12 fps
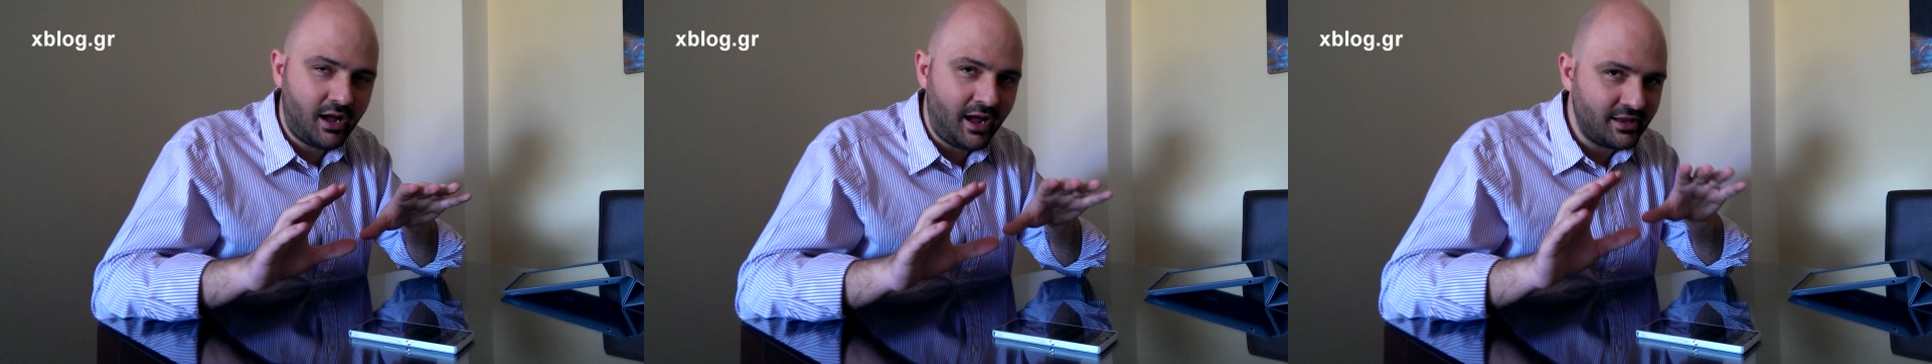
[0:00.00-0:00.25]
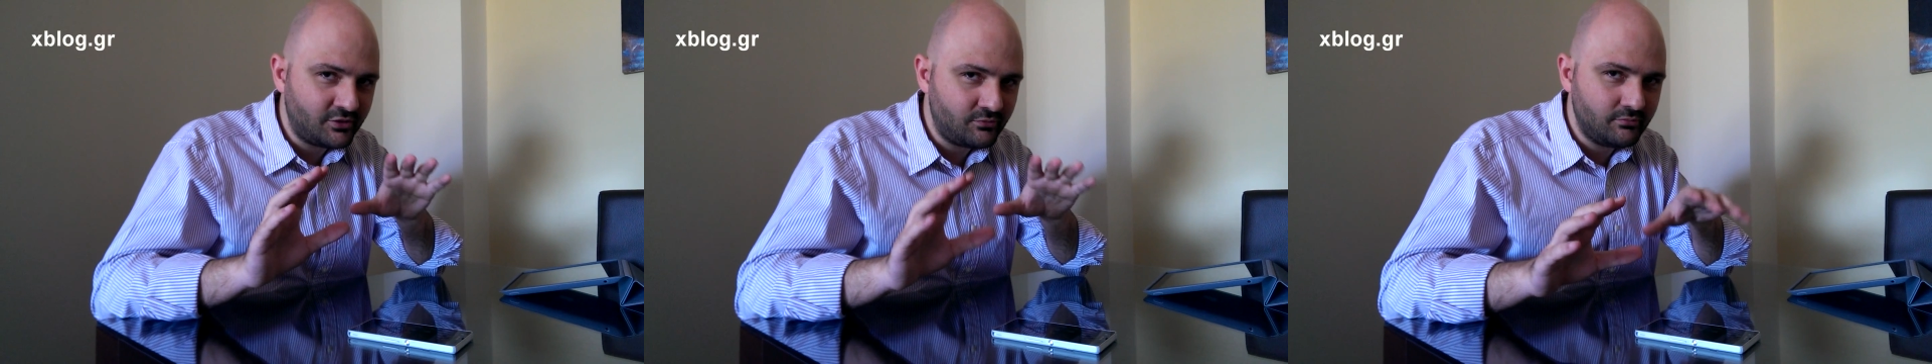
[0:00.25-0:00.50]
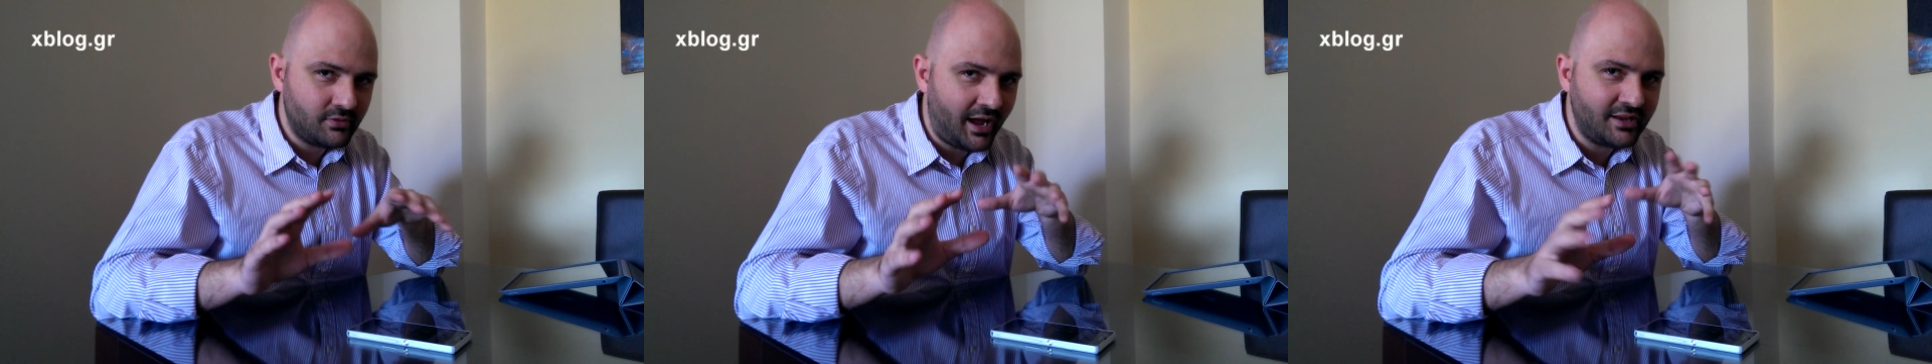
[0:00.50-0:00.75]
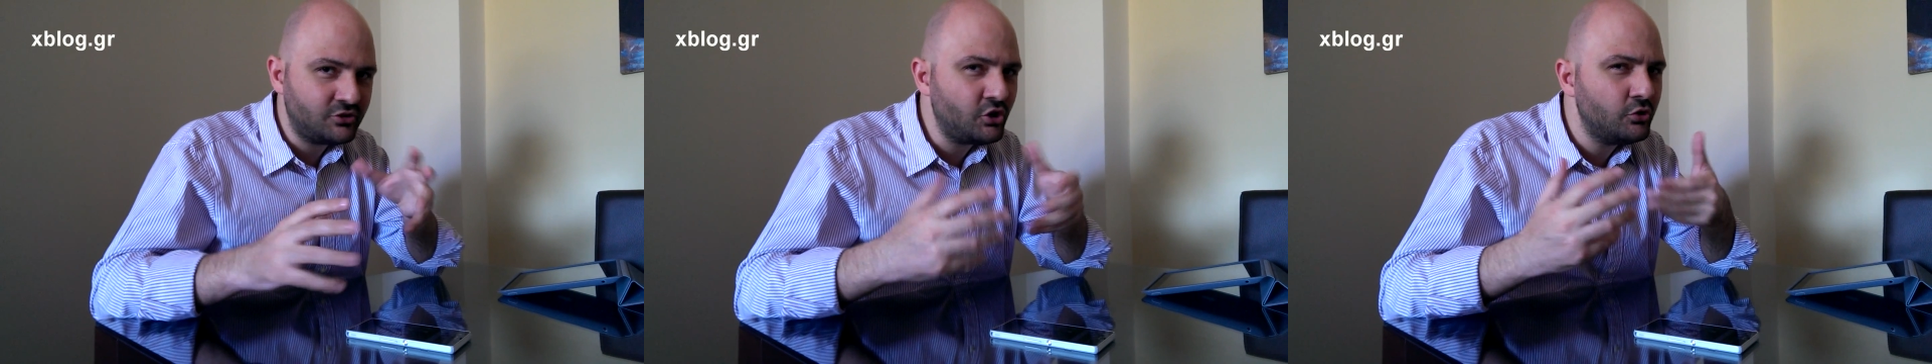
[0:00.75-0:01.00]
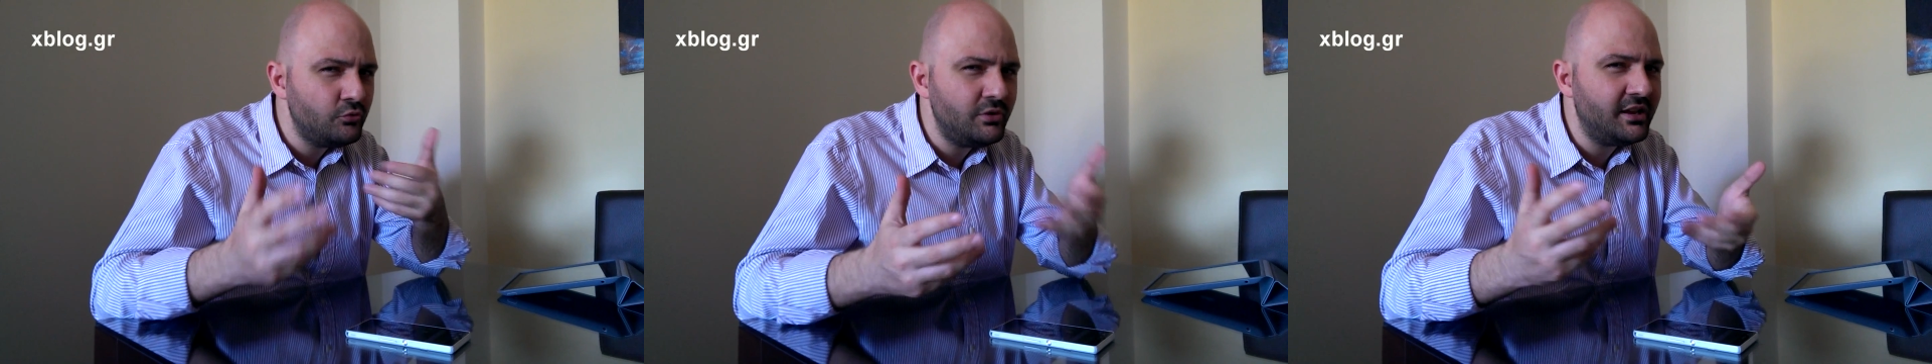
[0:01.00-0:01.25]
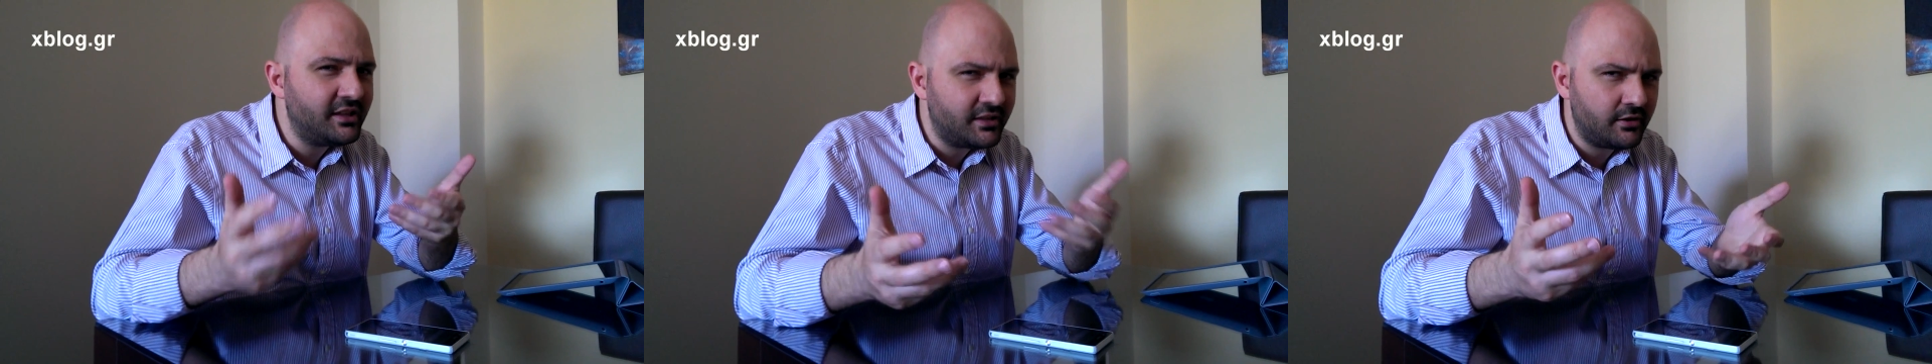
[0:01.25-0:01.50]
I don't
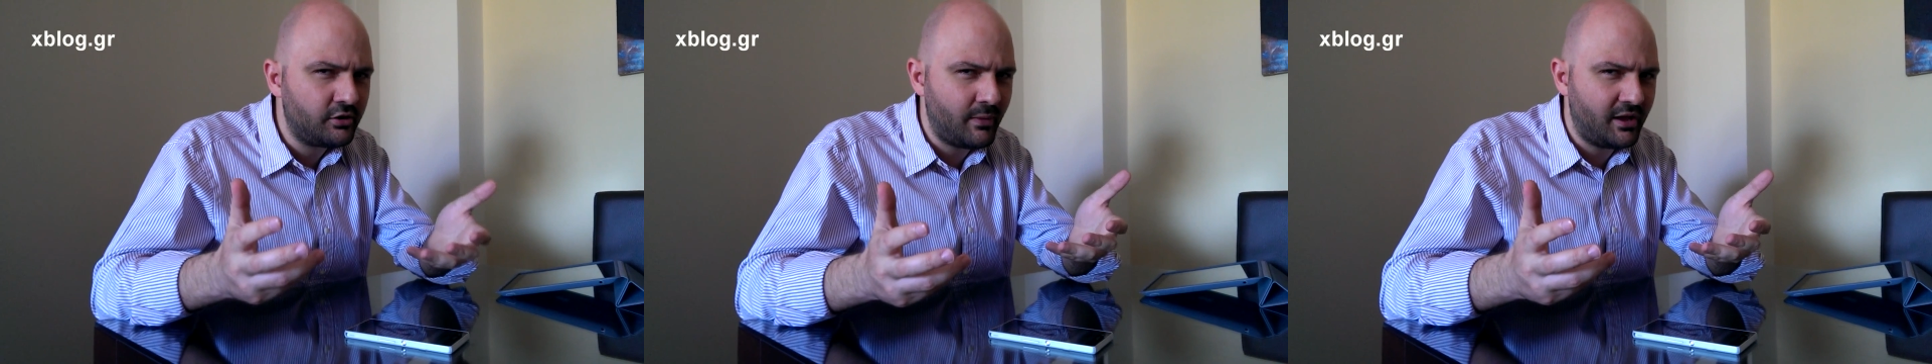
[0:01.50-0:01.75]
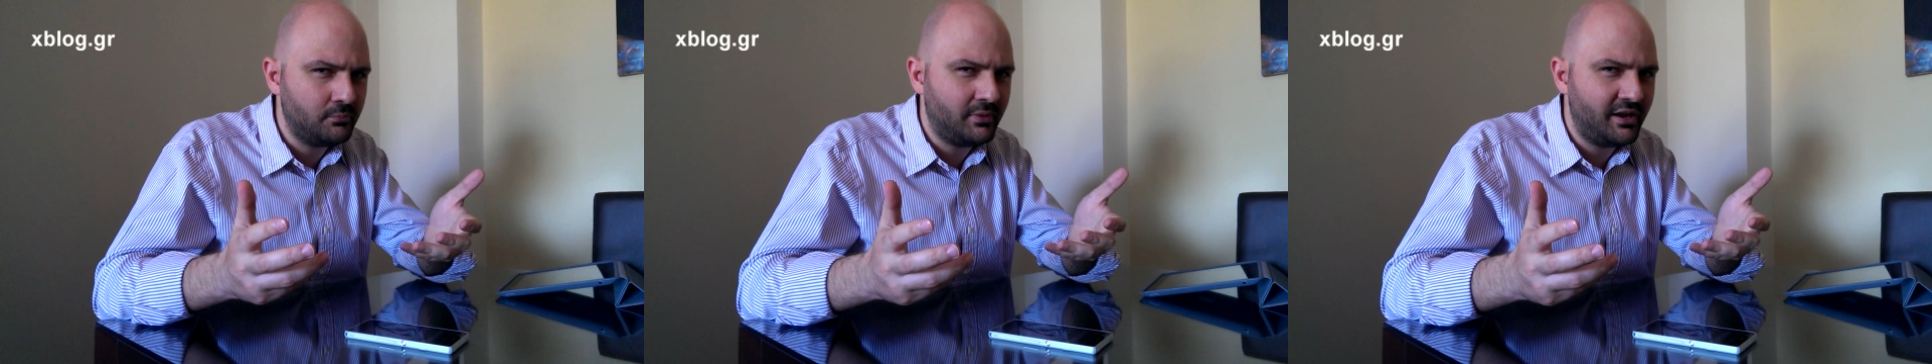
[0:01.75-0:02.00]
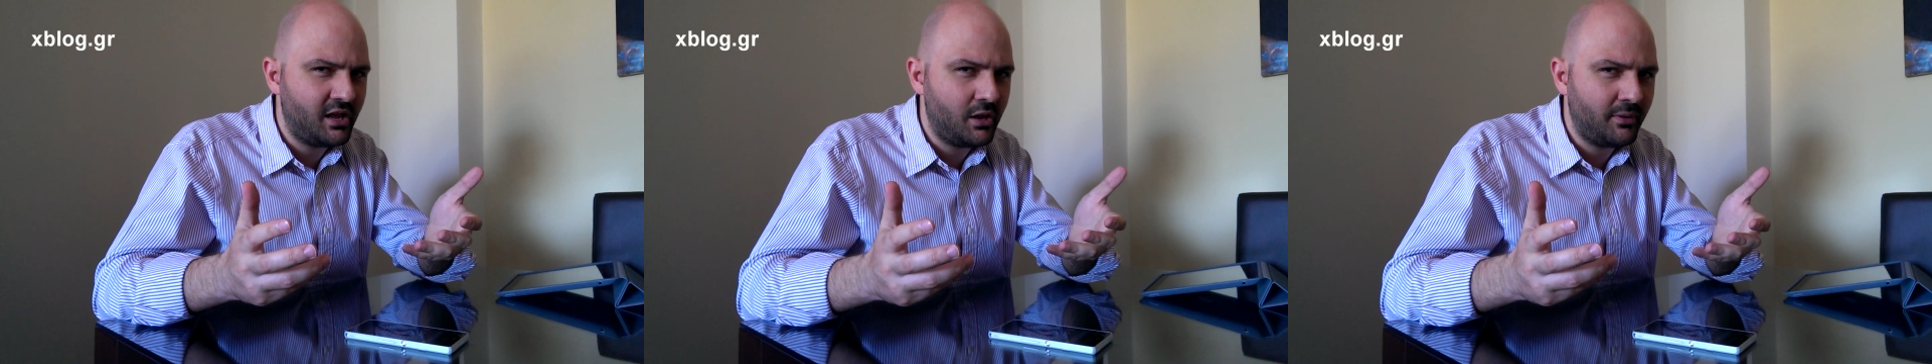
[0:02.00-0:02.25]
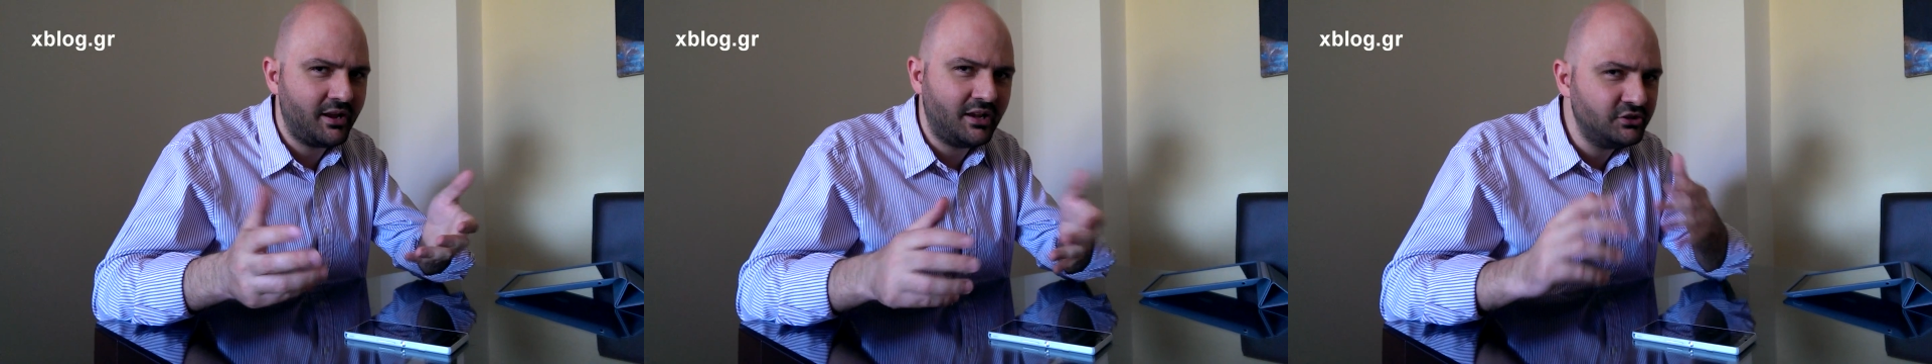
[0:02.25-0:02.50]
really care about my iPad.